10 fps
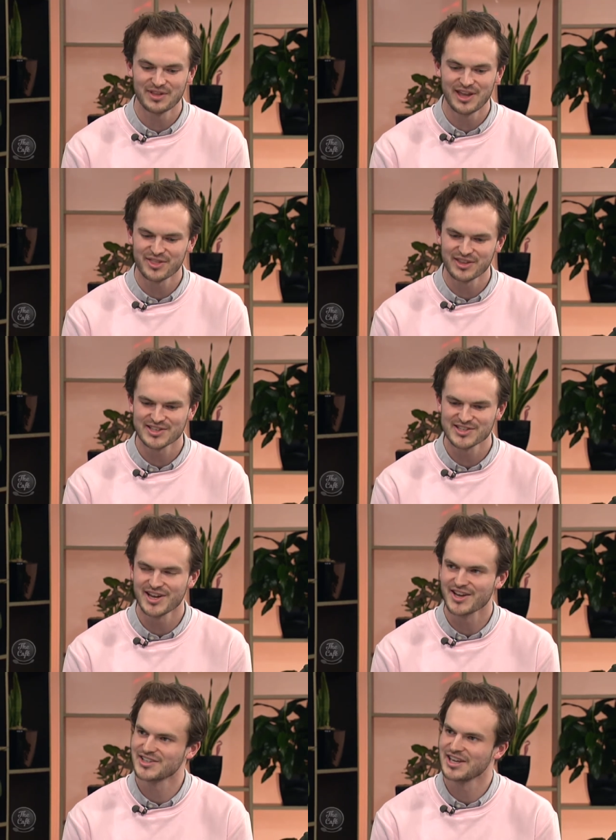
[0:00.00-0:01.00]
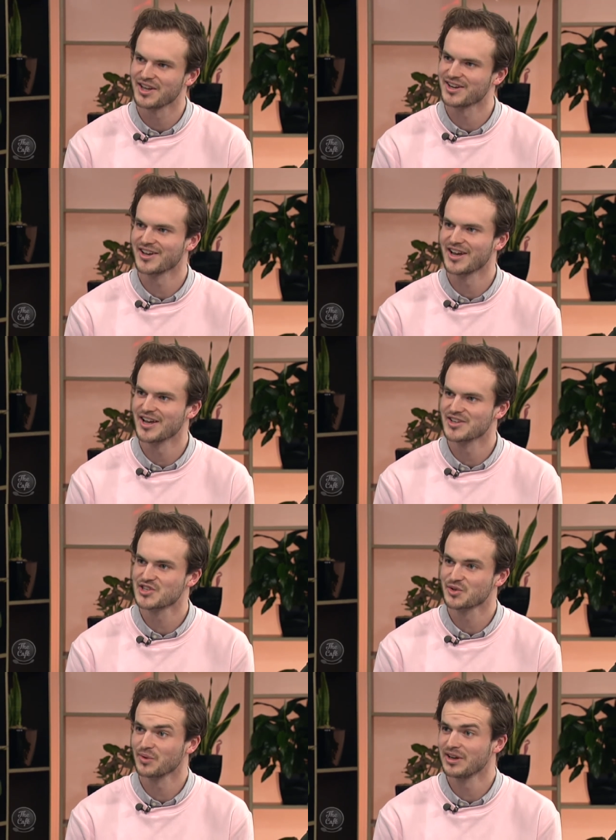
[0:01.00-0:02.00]
there things start to get uh,
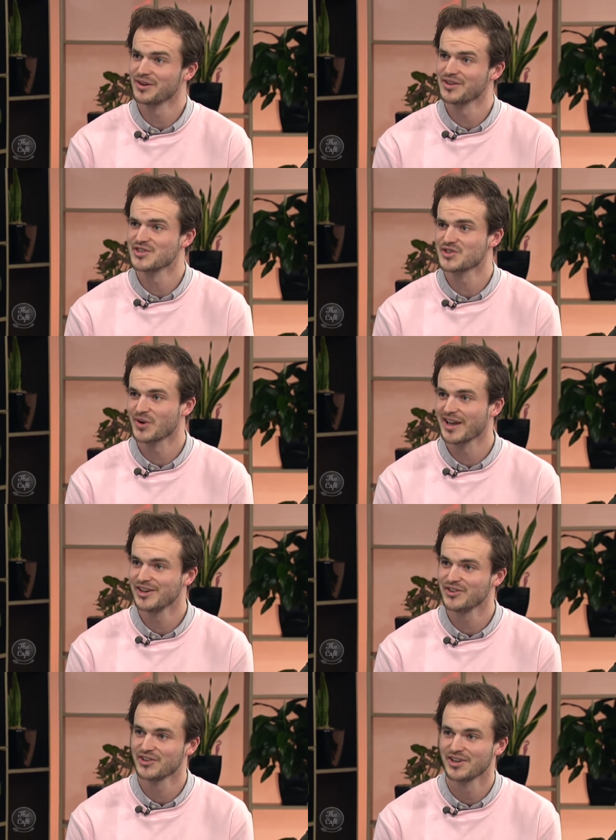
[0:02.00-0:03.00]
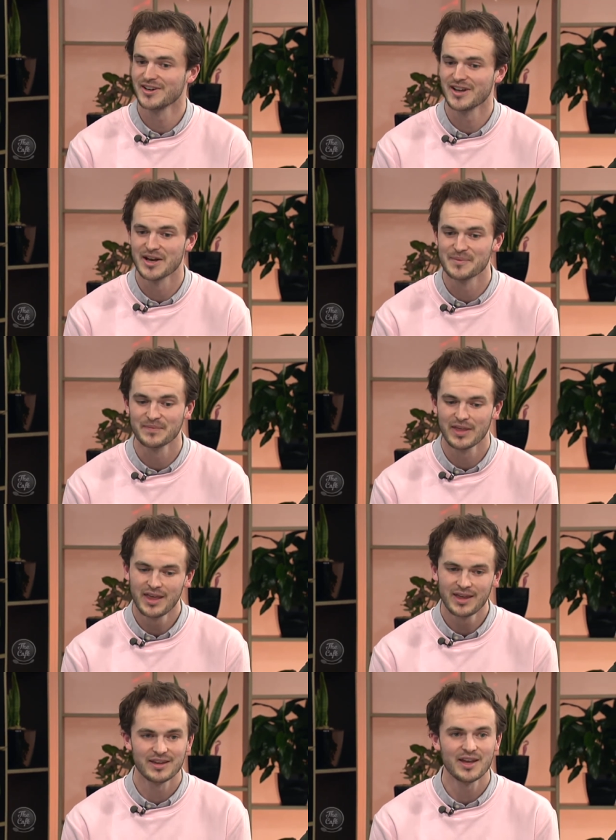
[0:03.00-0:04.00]
surreal and strange, and um,
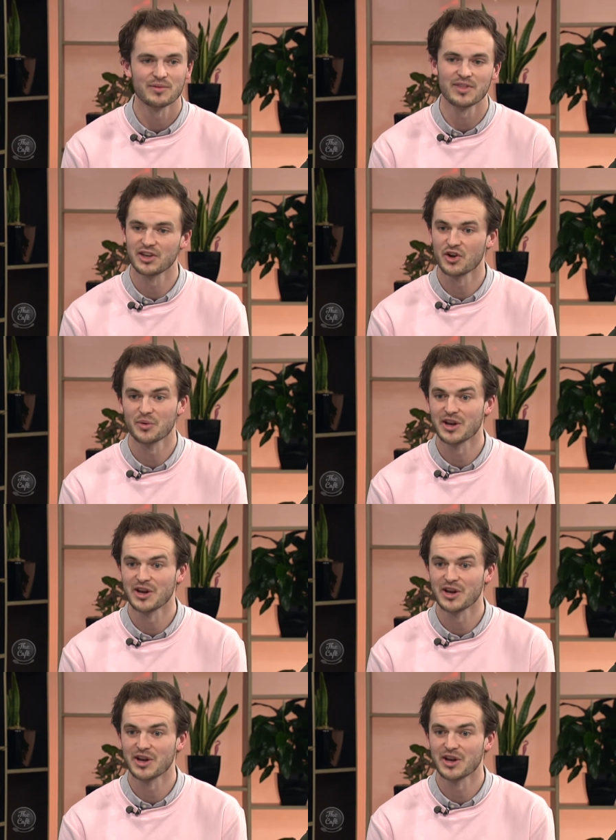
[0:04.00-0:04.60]
yeah, they go to